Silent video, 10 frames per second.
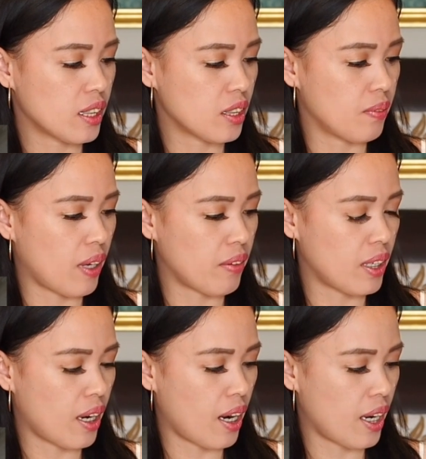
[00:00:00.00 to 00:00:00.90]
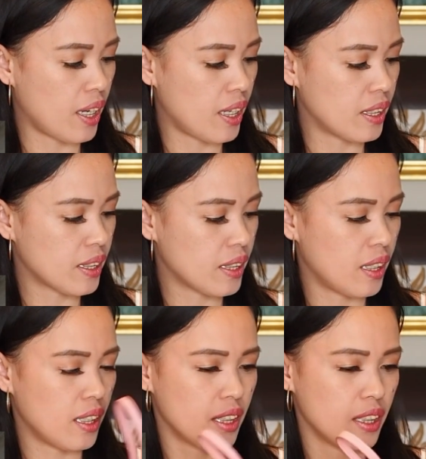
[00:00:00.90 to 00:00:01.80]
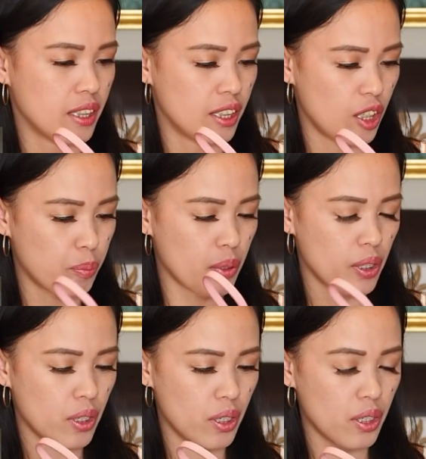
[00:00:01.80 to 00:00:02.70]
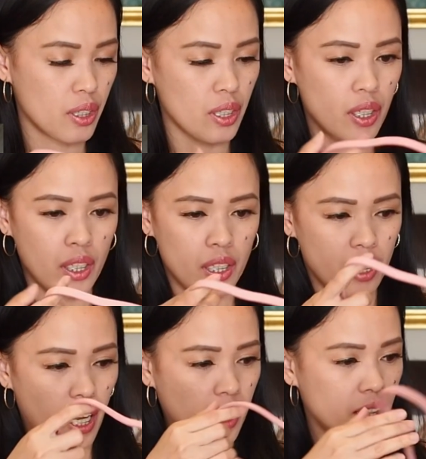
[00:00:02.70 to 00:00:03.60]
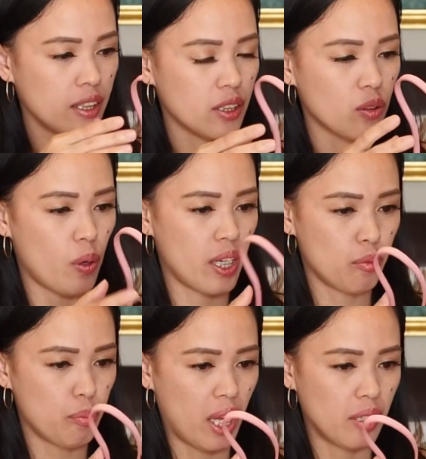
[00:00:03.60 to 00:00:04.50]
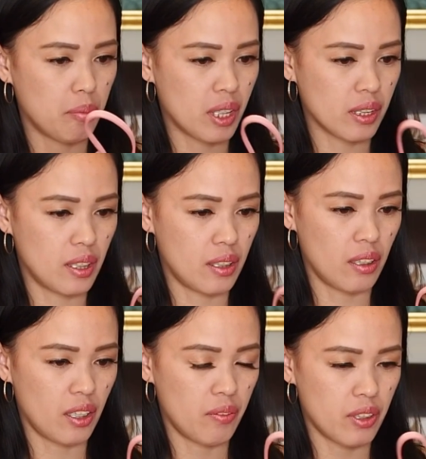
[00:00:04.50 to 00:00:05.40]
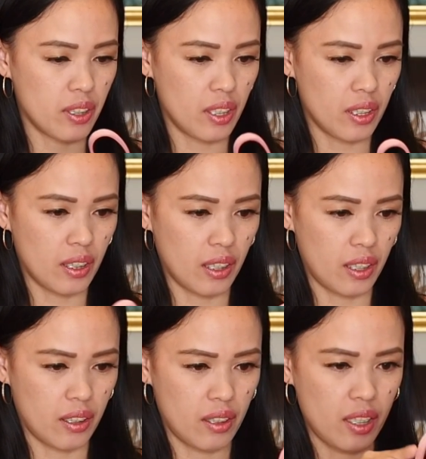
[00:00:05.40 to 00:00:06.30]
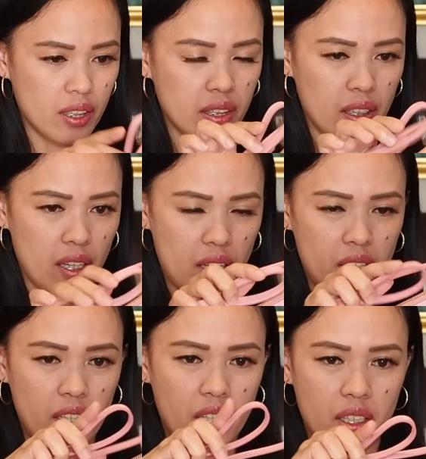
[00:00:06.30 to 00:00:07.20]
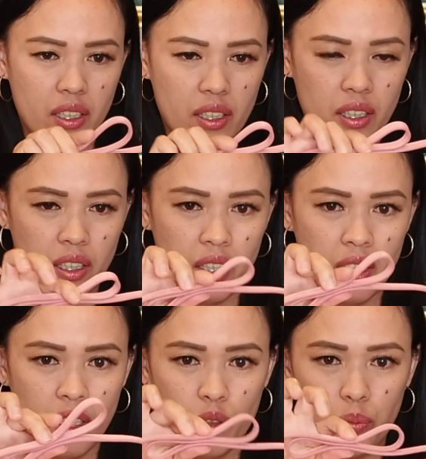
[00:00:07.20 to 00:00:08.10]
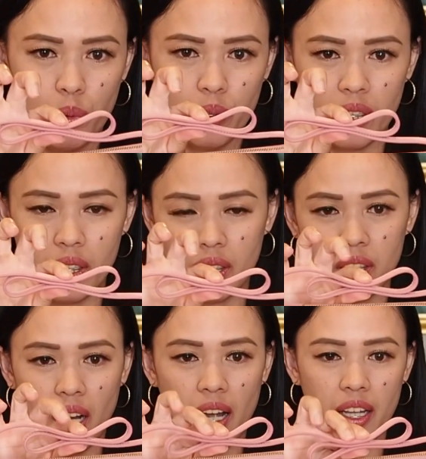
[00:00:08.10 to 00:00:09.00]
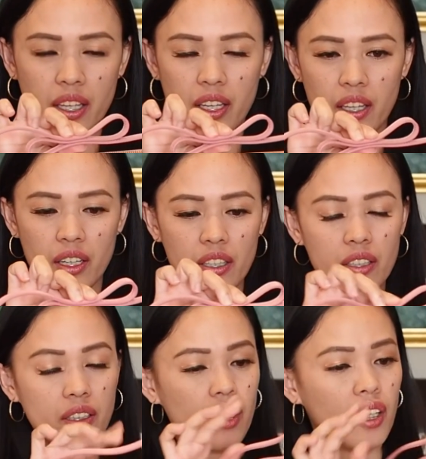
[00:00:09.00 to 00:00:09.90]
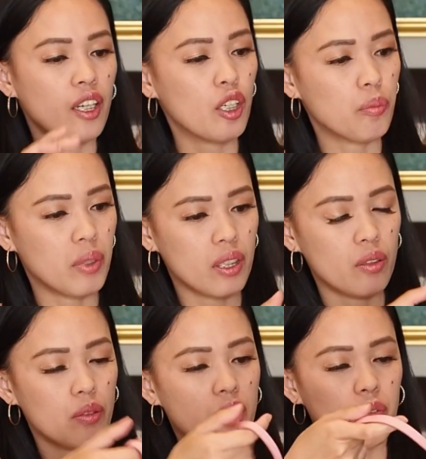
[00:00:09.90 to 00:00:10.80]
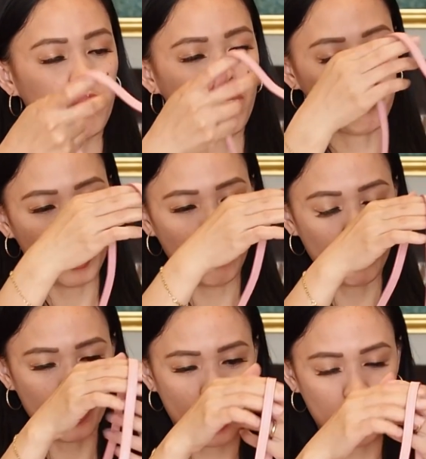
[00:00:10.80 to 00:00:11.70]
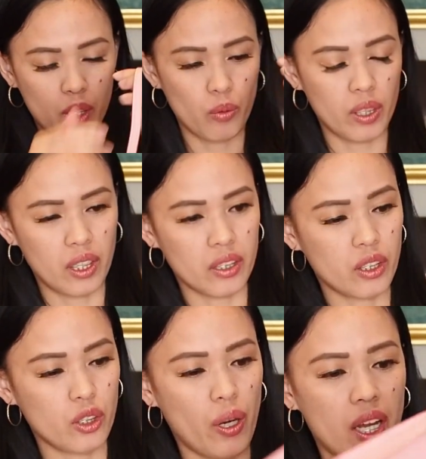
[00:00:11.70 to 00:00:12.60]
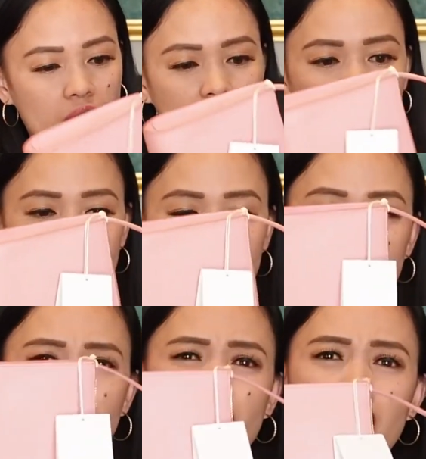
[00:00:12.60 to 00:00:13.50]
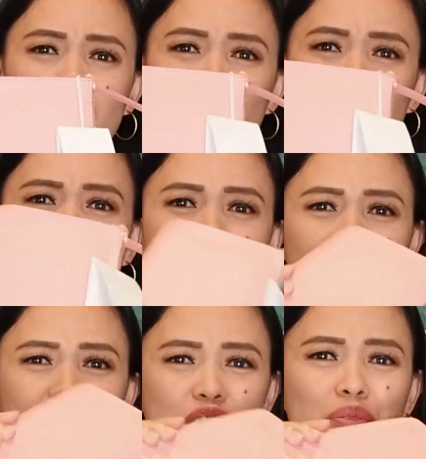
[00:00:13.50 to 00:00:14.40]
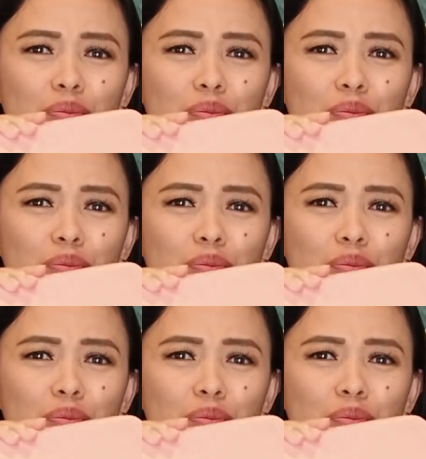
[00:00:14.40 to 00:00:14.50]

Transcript: it's very nice, the zipper. The handle is quite bent because they delivered it like this. They put a tie here, but from time to time it will get straight. This bag is just